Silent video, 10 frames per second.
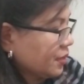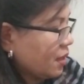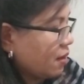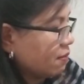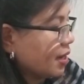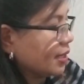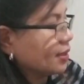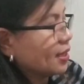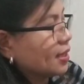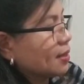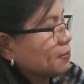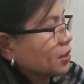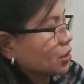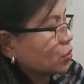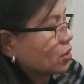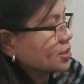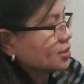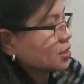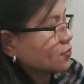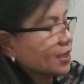All right, and I'm gonna cross
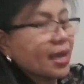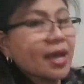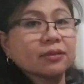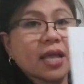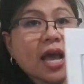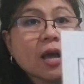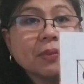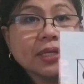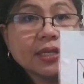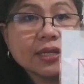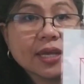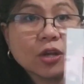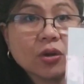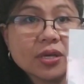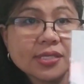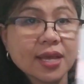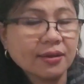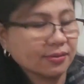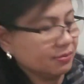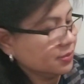this one out. How many did I cross
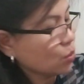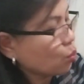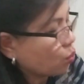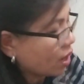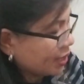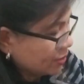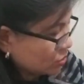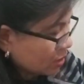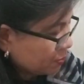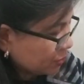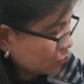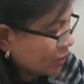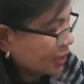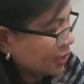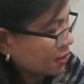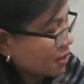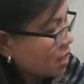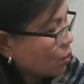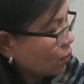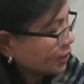out? 1, so I put 1 here.
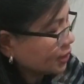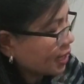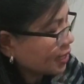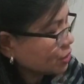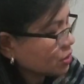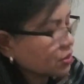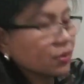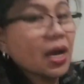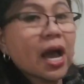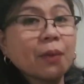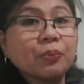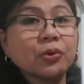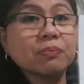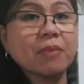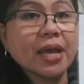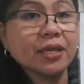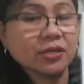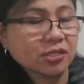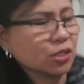What did I do? I put minus.